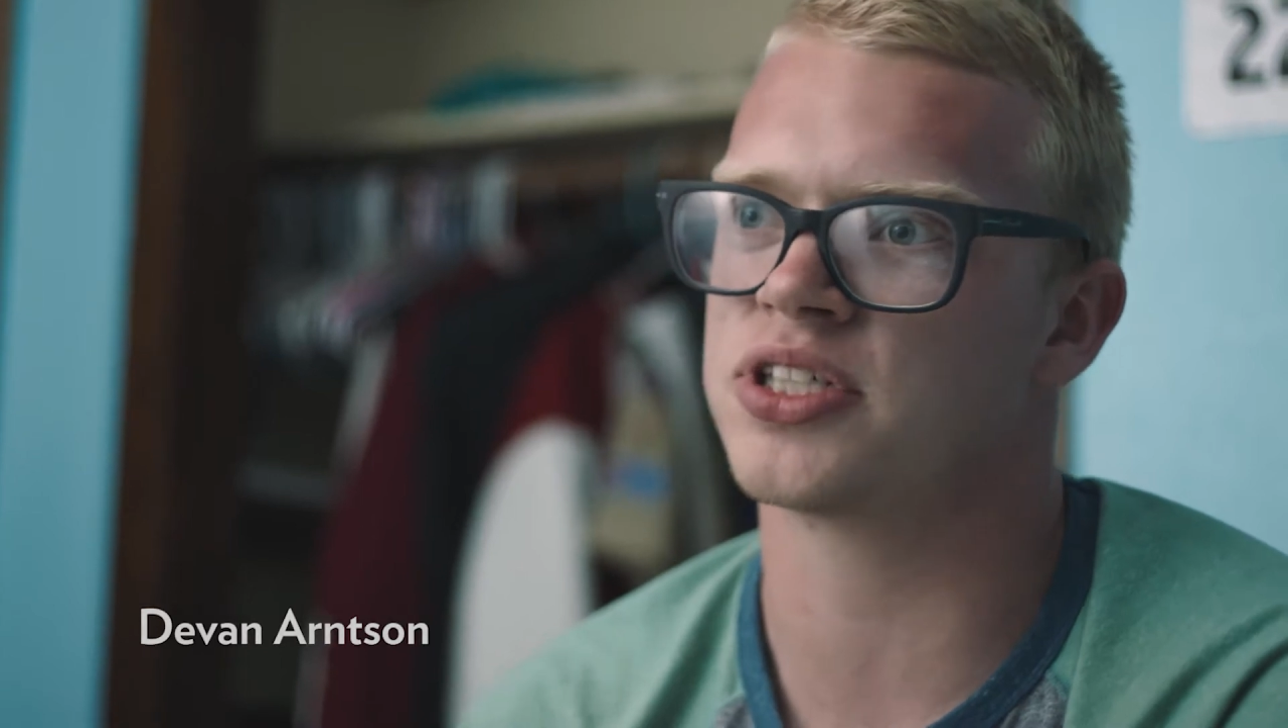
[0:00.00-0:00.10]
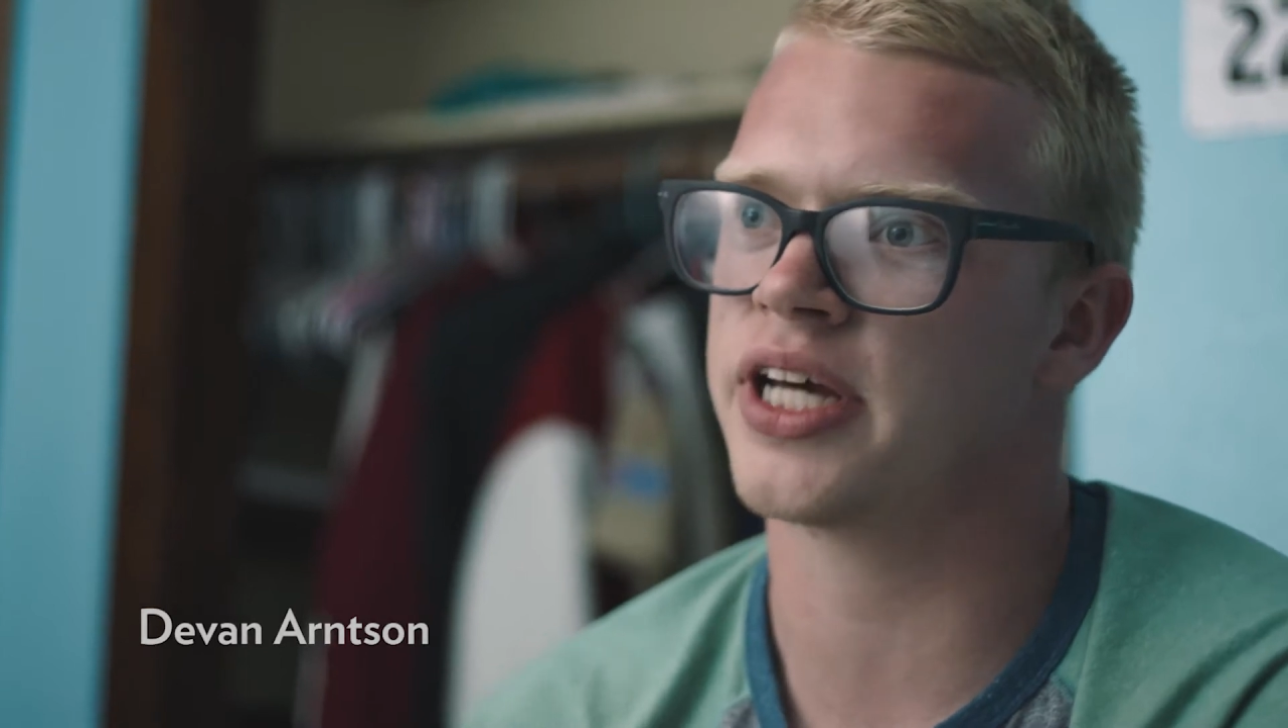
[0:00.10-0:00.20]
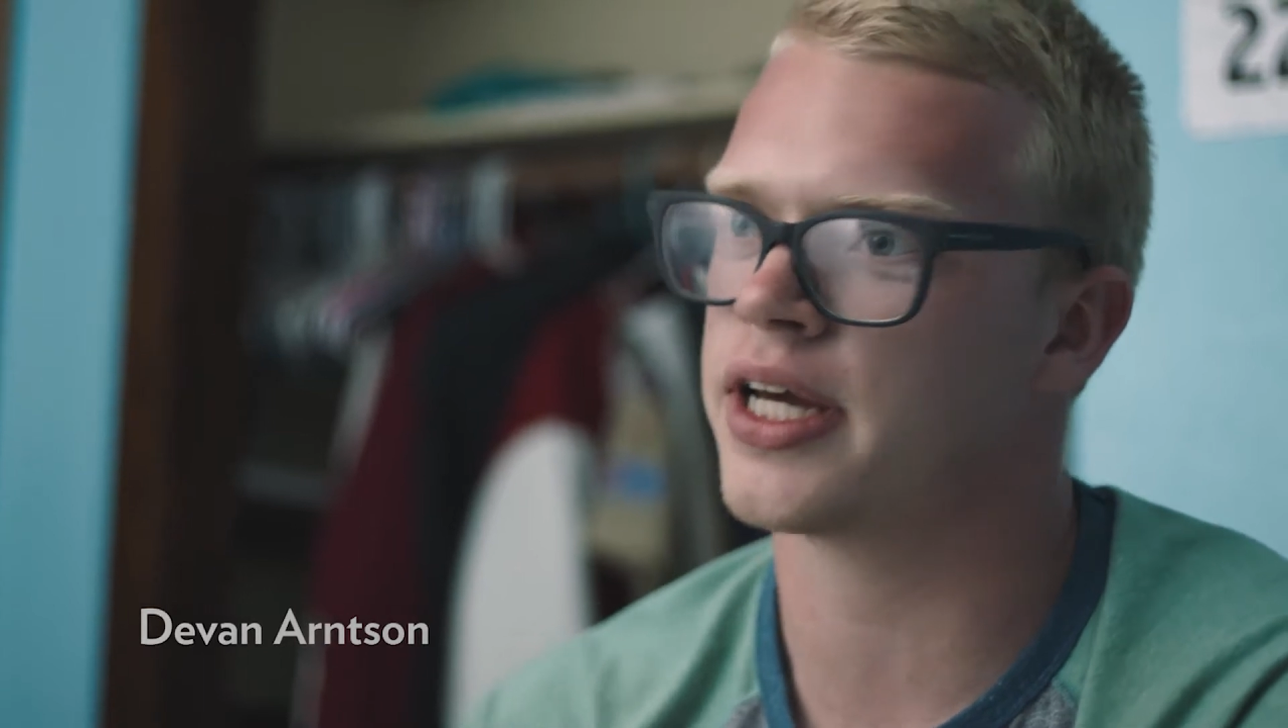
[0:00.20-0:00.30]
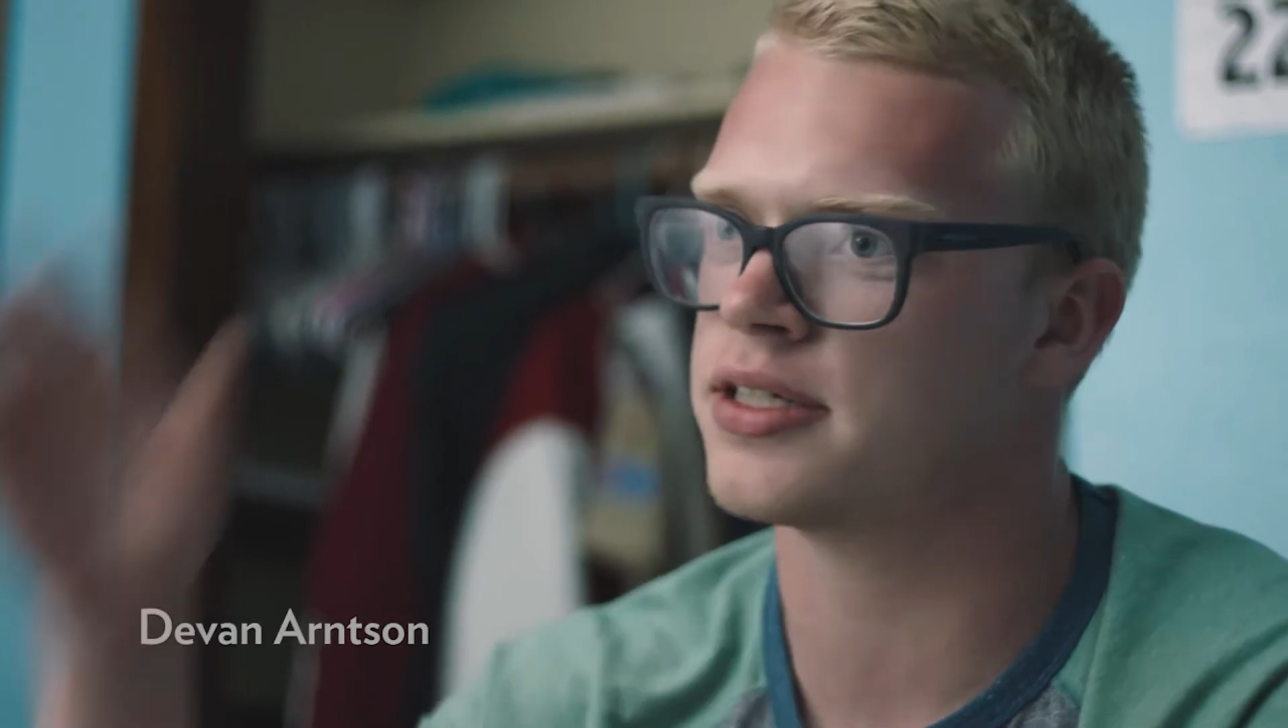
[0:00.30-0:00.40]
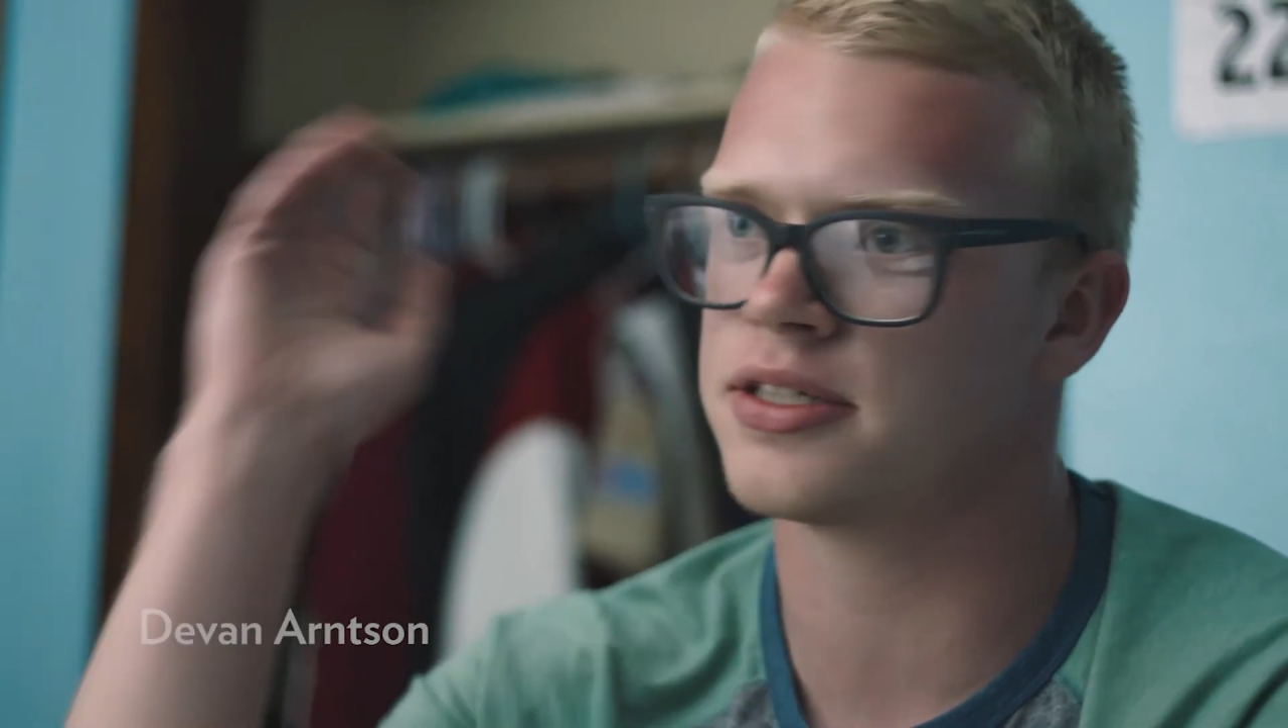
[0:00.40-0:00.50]

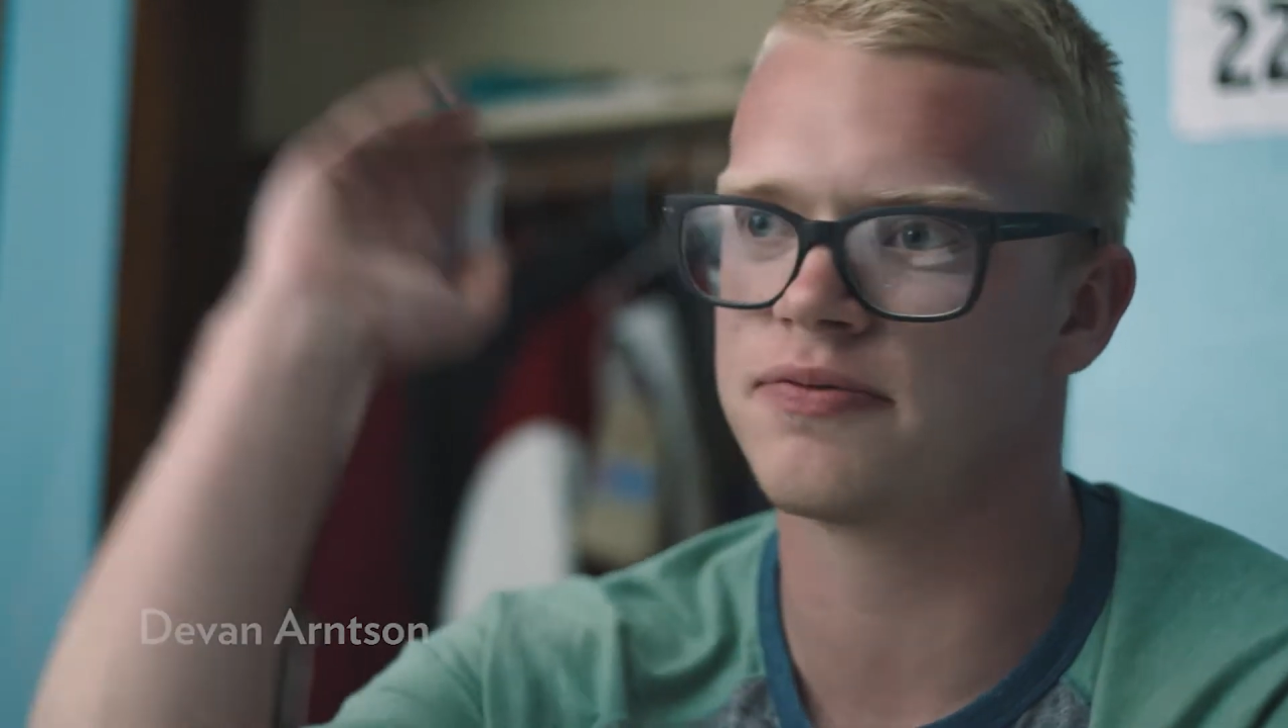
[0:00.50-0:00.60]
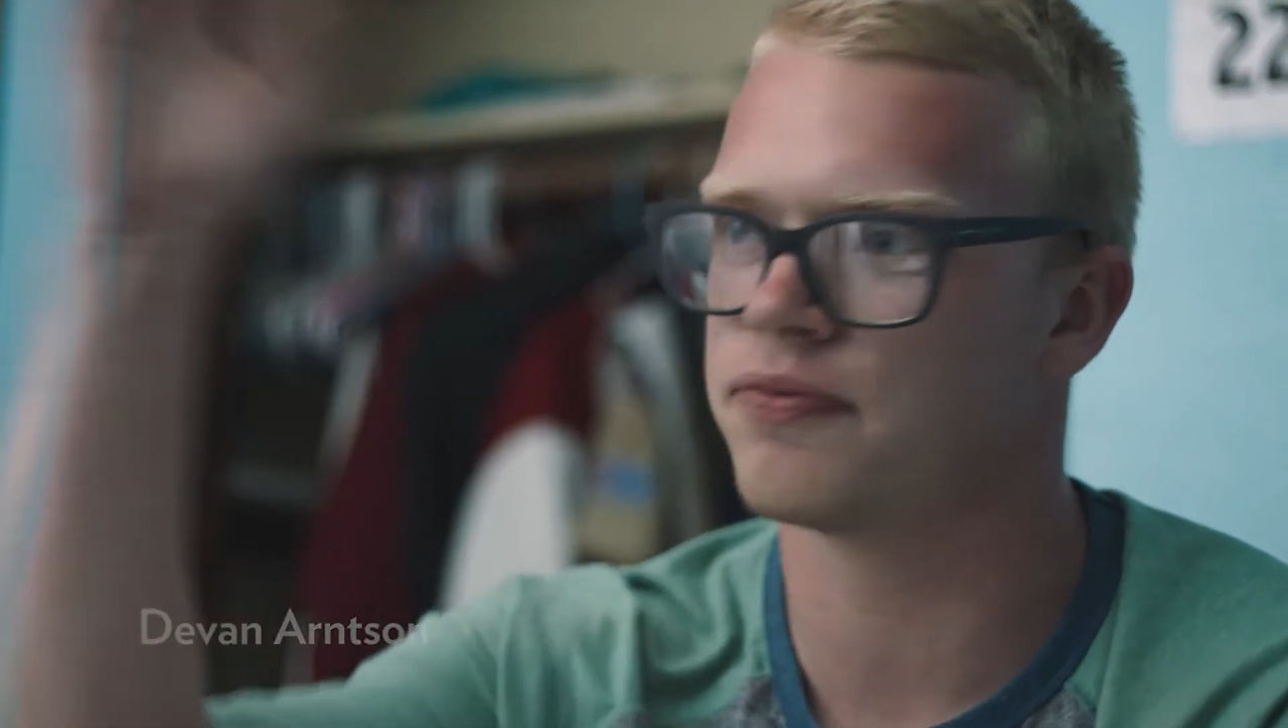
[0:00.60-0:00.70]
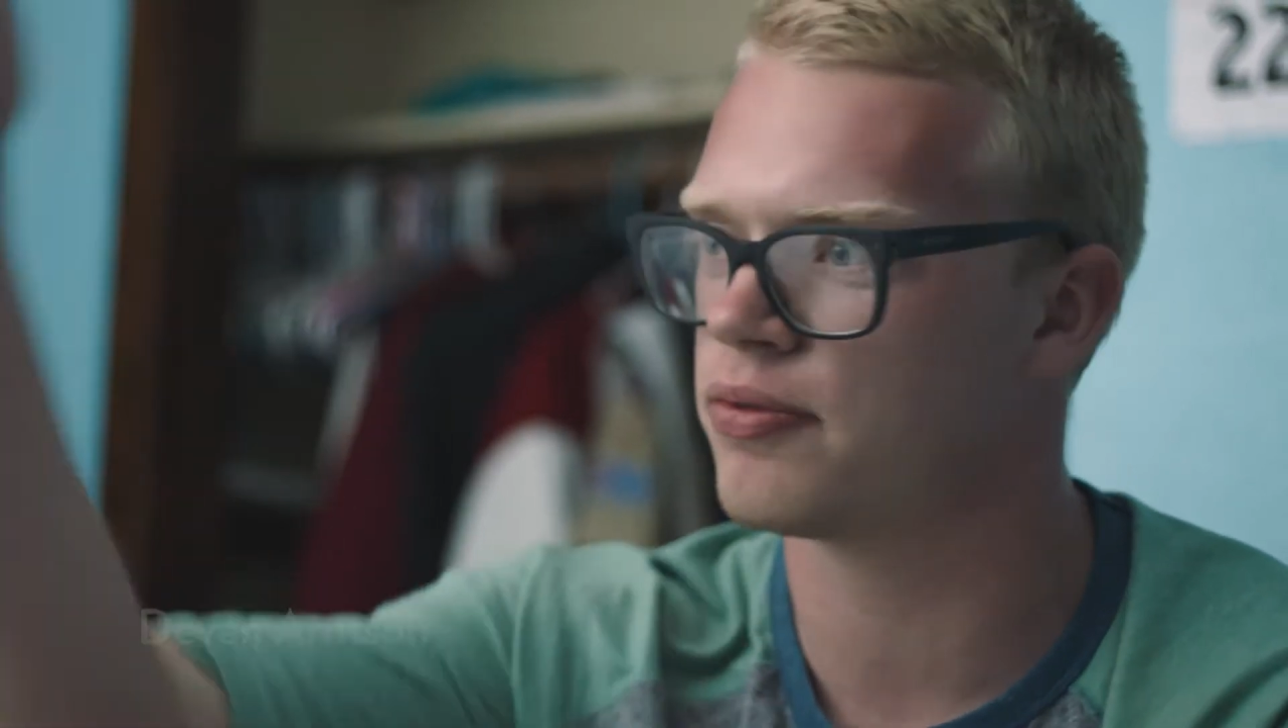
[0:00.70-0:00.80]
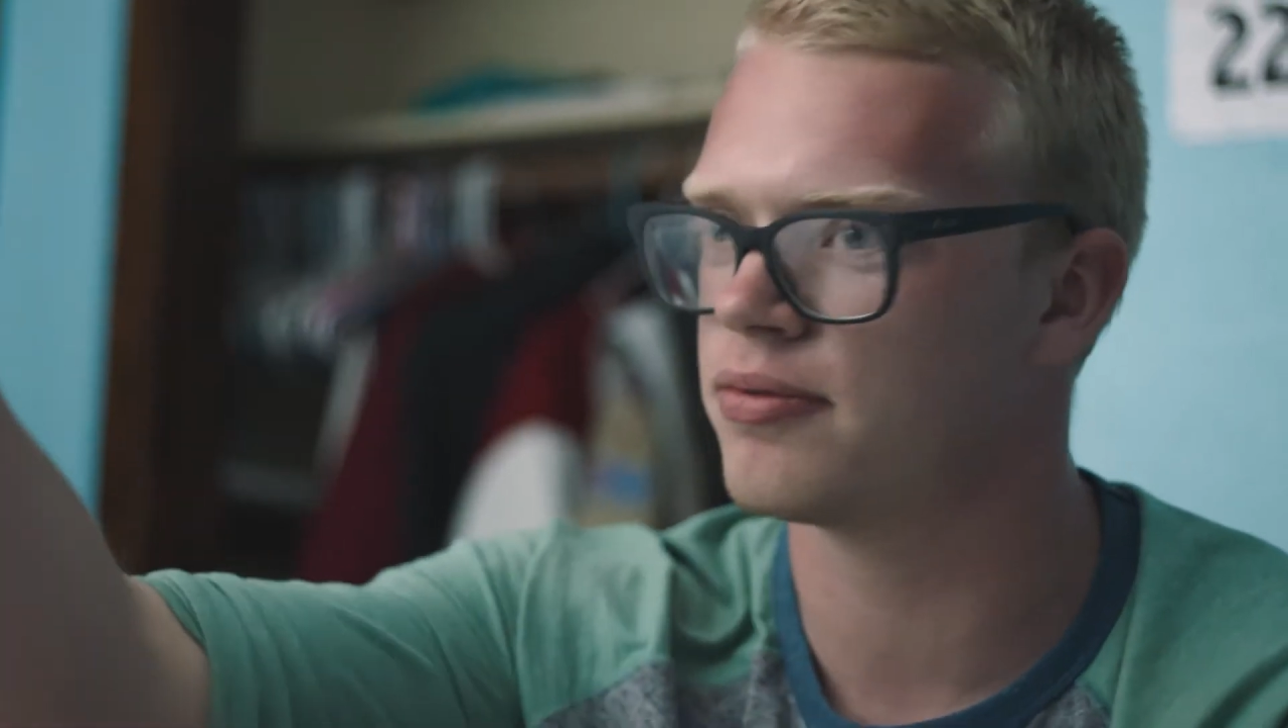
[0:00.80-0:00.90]
seconds,